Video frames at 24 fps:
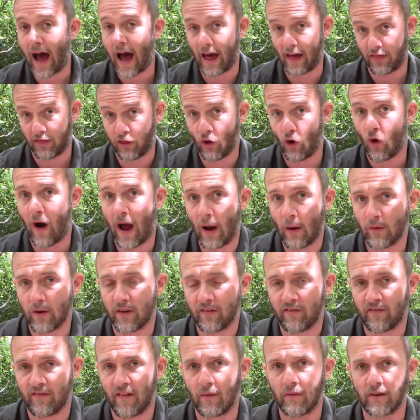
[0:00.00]
I thought I would
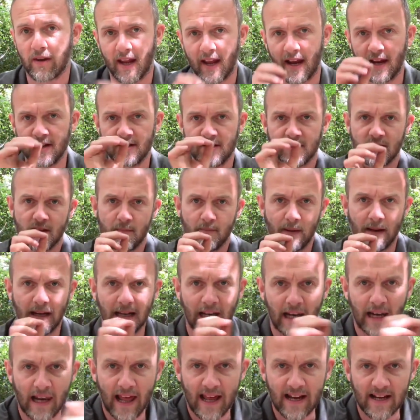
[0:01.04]
have found it easier than
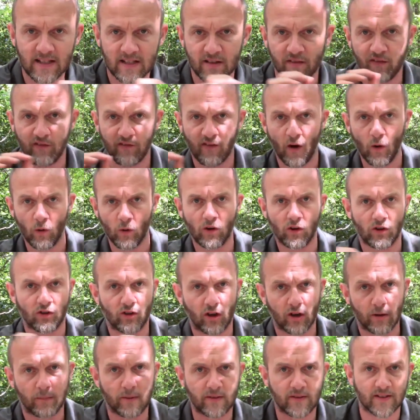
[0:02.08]
being laser
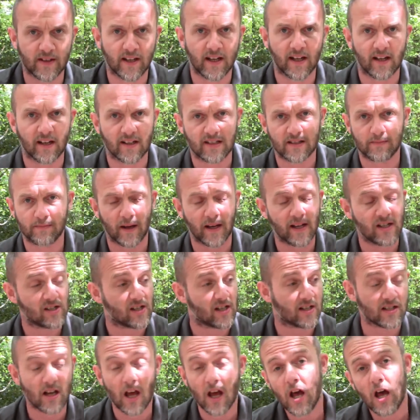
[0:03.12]
focused on a particular
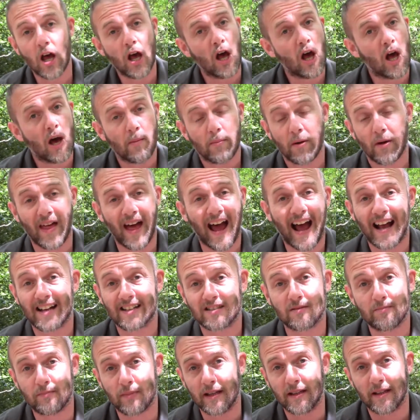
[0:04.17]
species. But that
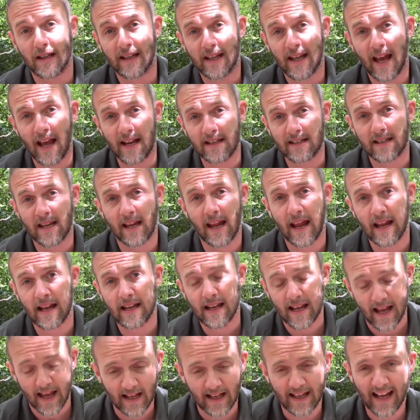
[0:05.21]
hasn't been the case.
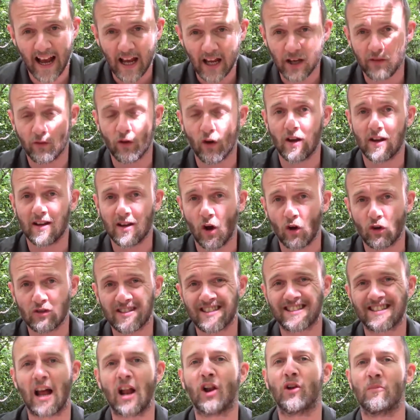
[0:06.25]
It kind of
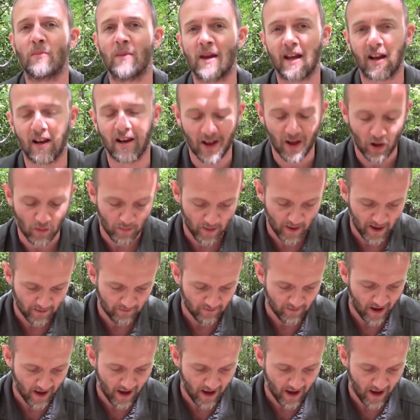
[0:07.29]
unsettled me a little bit.